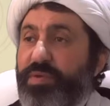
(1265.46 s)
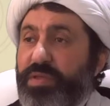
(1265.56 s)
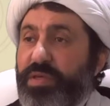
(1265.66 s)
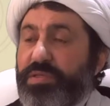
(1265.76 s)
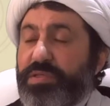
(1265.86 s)
with
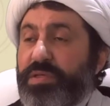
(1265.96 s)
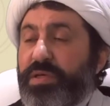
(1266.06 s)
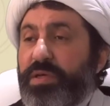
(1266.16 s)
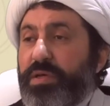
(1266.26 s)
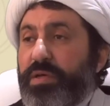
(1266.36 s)
this.
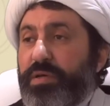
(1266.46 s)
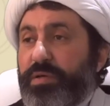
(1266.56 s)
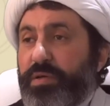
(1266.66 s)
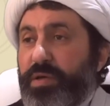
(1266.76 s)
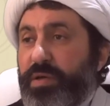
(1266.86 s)

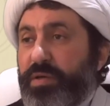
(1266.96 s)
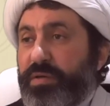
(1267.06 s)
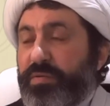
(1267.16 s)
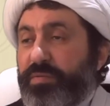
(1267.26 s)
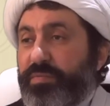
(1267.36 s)

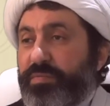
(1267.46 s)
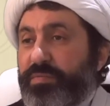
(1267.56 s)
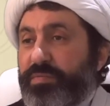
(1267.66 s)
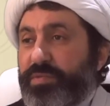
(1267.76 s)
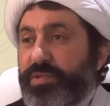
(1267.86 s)
Uh,
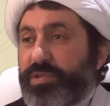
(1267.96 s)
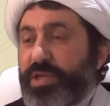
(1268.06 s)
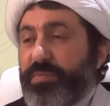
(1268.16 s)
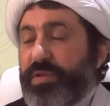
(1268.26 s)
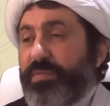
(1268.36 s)

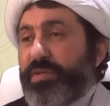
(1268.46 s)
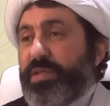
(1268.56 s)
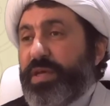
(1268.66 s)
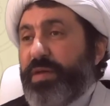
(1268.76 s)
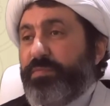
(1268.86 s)
sometimes
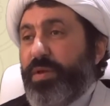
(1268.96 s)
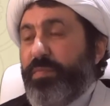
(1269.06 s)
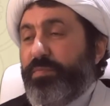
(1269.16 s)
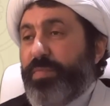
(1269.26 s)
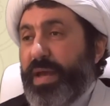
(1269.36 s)
it can be
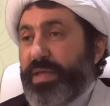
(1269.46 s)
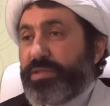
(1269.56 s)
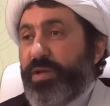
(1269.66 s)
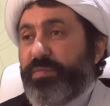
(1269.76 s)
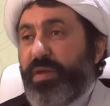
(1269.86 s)
bad,
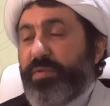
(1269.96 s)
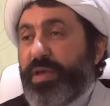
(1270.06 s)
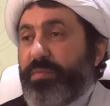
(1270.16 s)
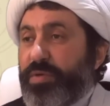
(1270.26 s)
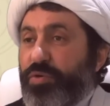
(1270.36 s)
sometimes it
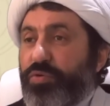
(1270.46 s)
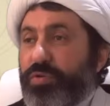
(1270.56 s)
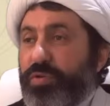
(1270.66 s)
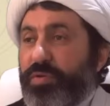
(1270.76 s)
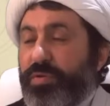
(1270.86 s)
can be
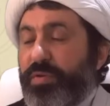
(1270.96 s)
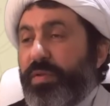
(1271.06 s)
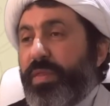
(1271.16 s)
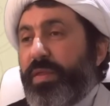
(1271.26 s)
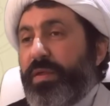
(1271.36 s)
good.
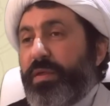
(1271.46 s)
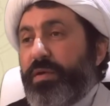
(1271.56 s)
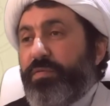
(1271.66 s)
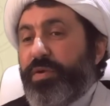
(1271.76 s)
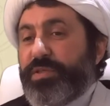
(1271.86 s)

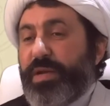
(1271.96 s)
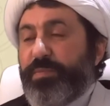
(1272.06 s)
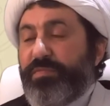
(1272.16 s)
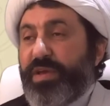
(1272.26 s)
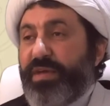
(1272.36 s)
For
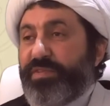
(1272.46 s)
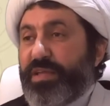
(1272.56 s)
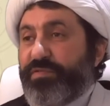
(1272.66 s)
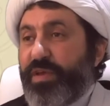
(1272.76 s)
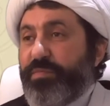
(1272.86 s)
example, we have
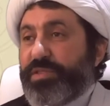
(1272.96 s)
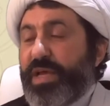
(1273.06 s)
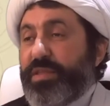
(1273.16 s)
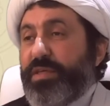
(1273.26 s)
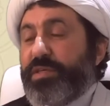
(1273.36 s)
that famous
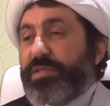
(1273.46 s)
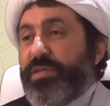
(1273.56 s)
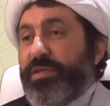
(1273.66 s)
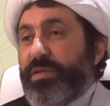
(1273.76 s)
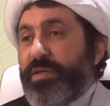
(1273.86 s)
hadith.